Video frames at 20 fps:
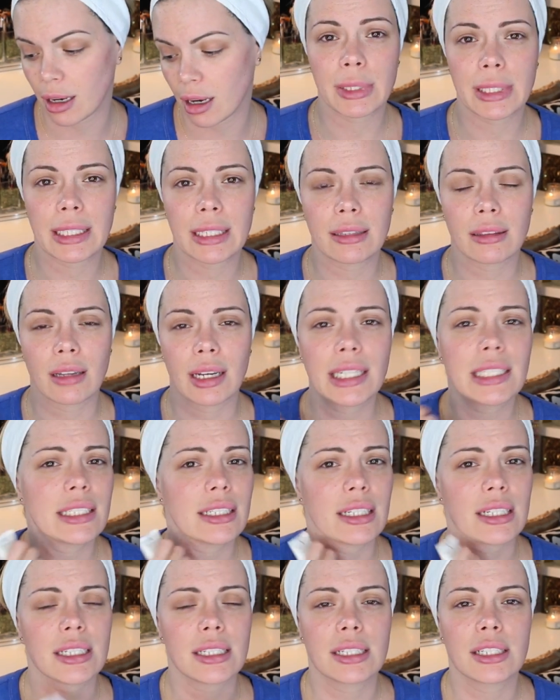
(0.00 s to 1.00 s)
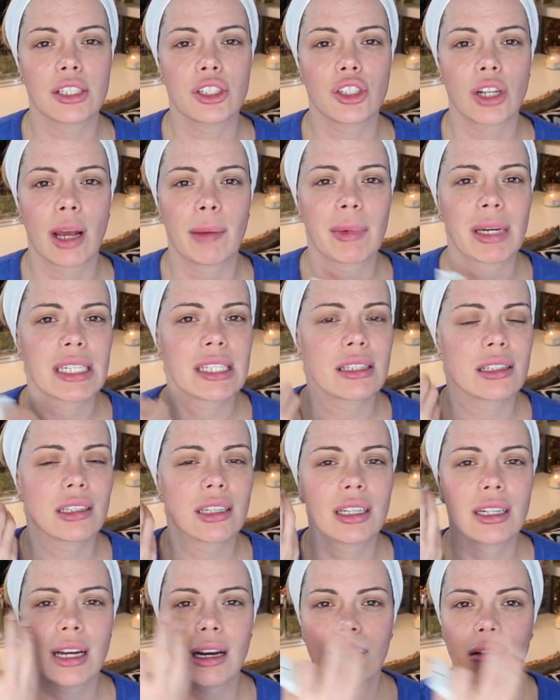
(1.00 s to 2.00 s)
I really liked it. It didn't dry my
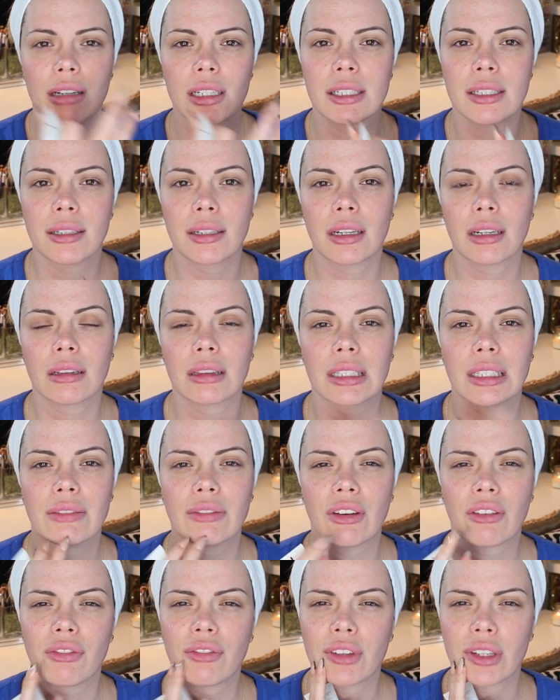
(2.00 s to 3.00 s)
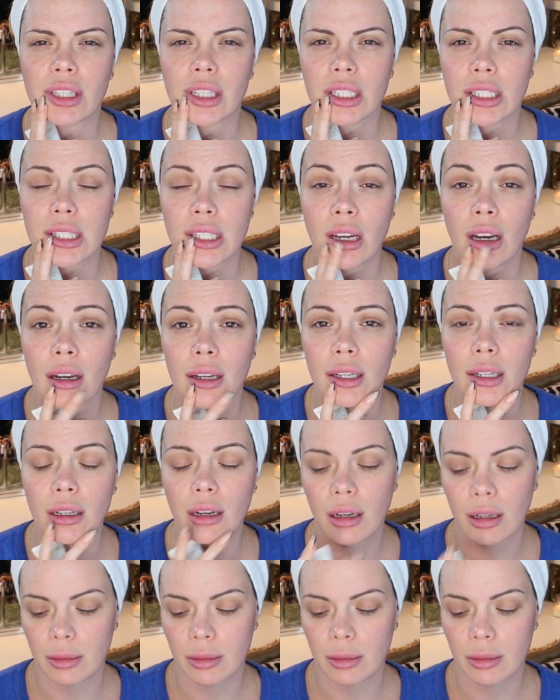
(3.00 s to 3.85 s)
skin out. It didn't leave it feeling tight.